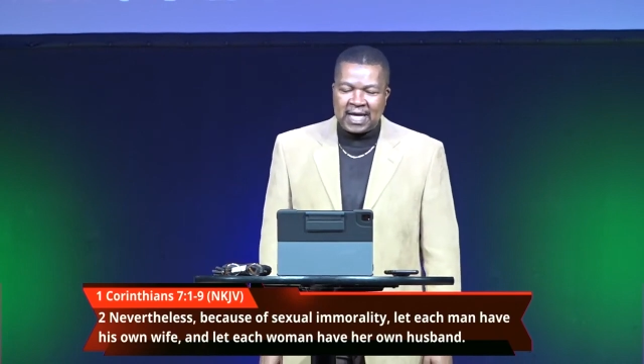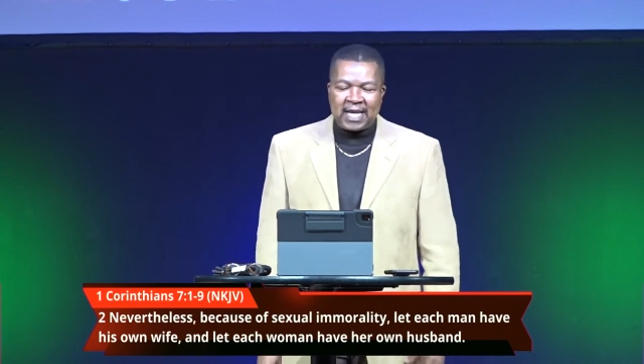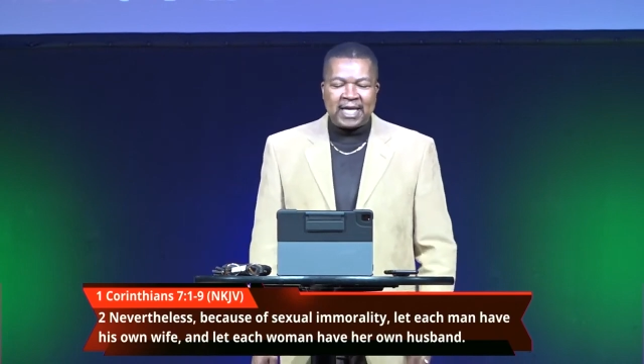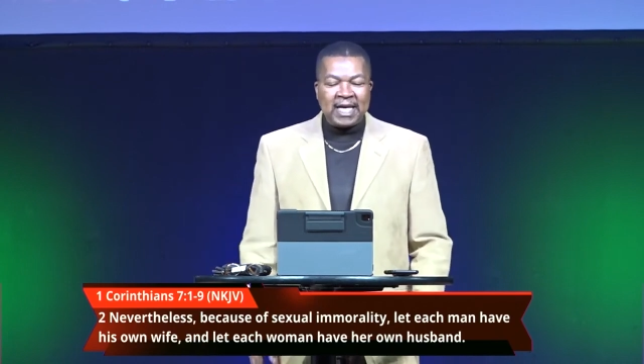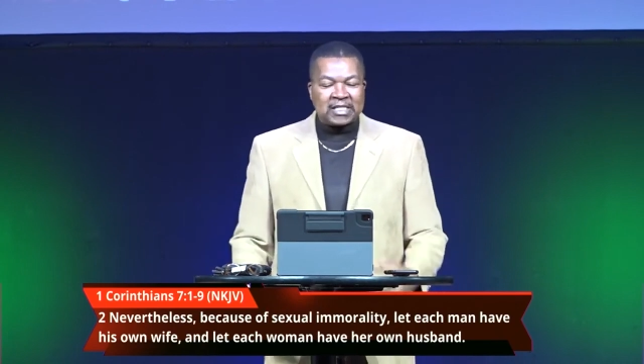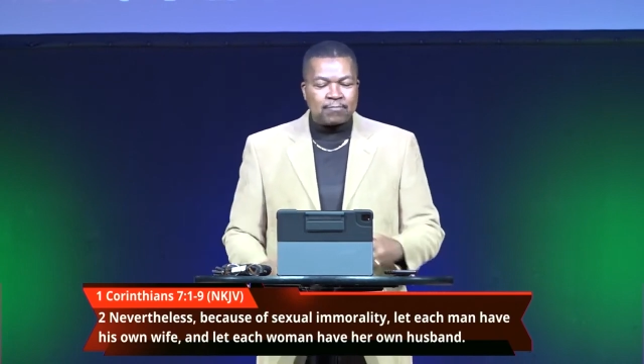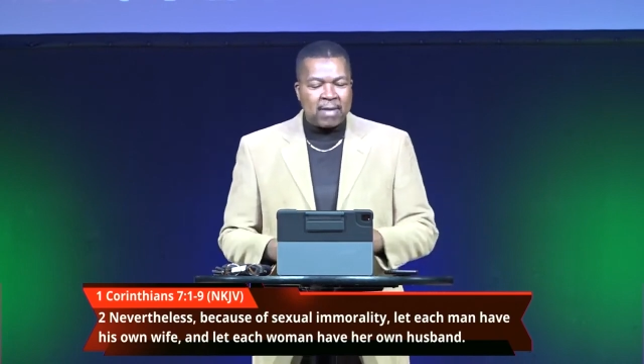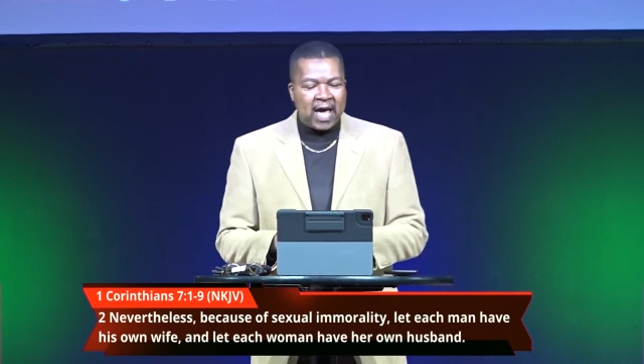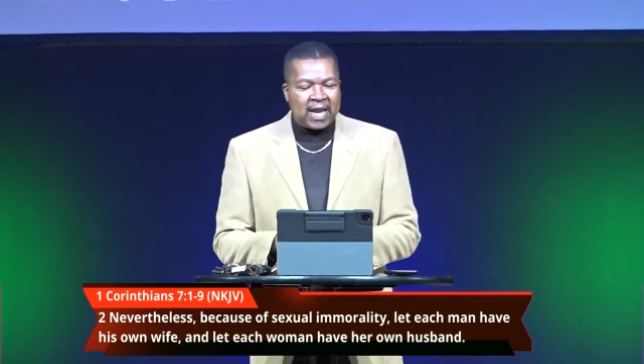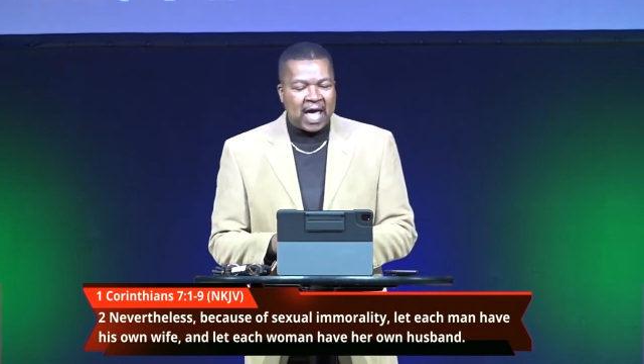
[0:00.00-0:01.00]
let each
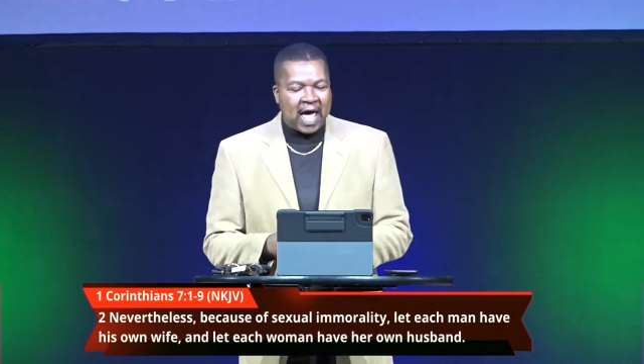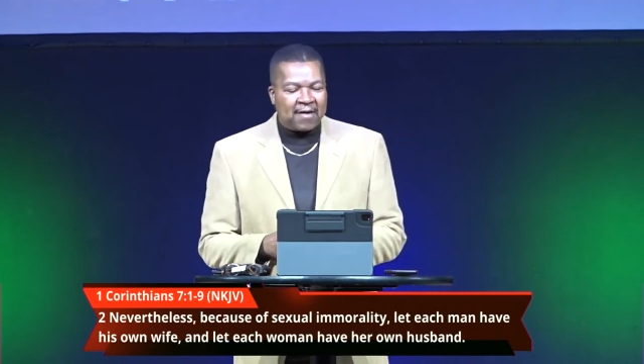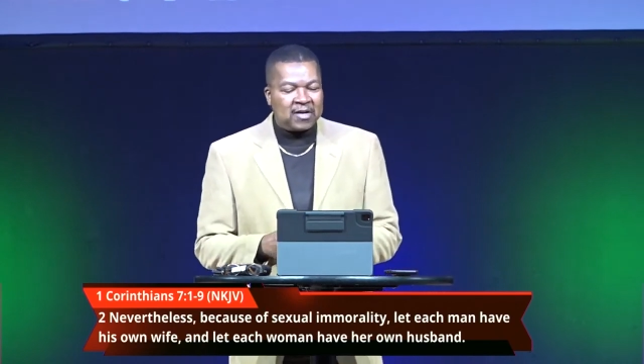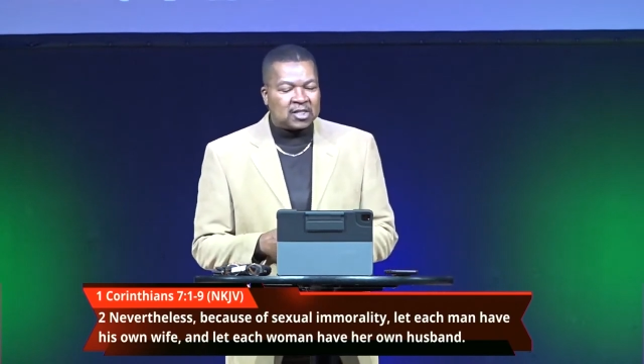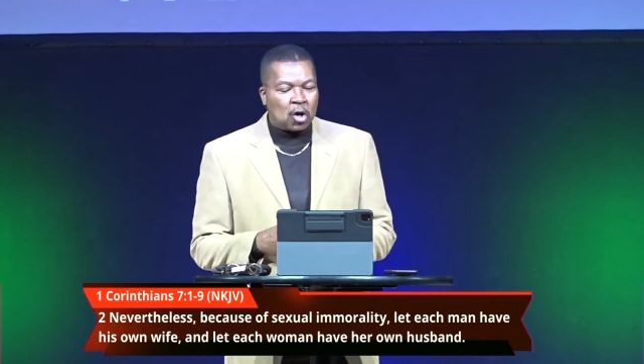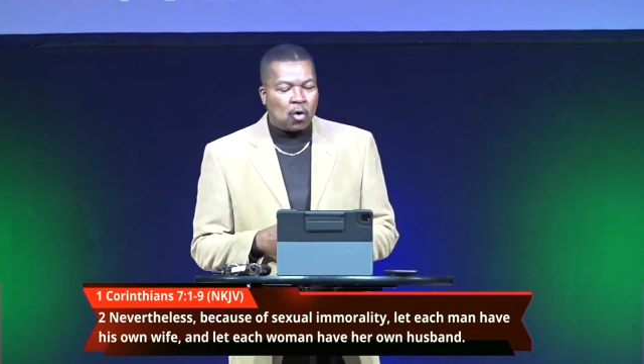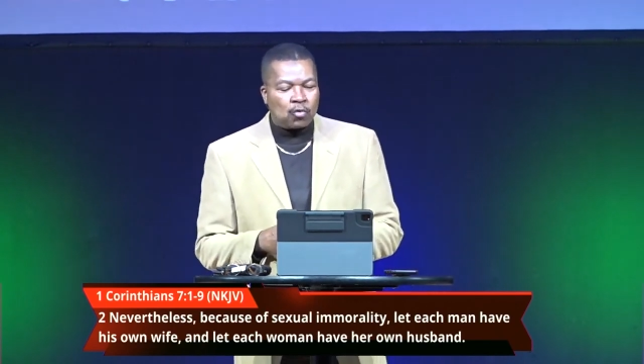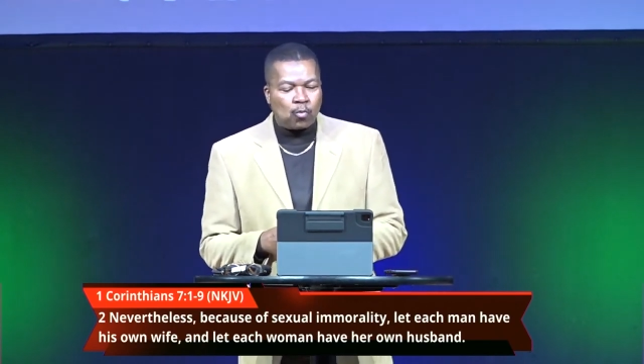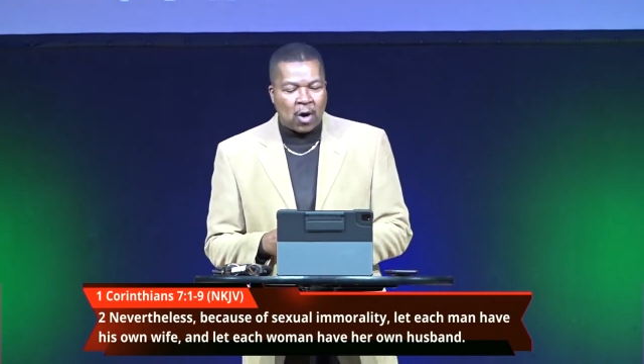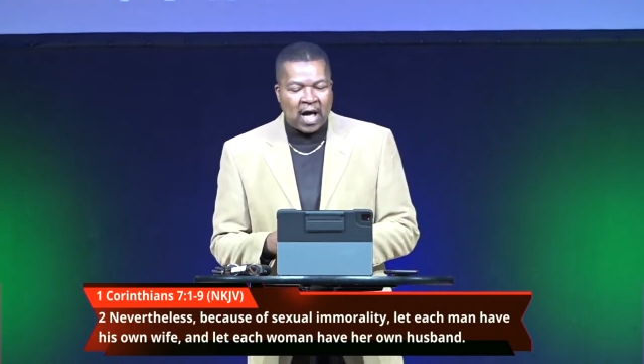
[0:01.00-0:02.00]
man have his
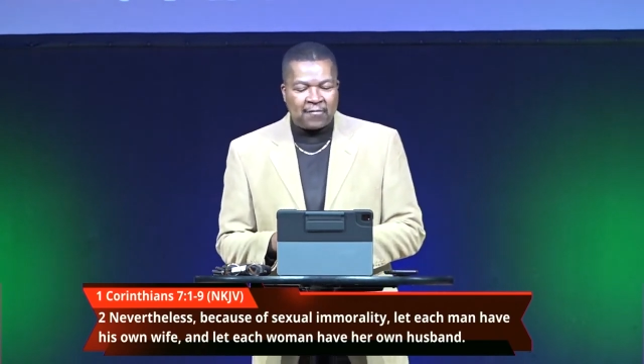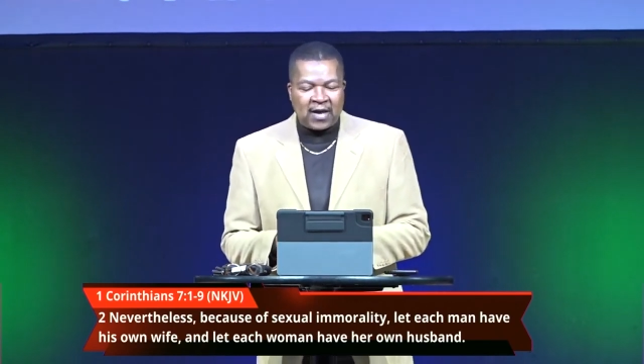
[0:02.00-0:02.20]
own wife,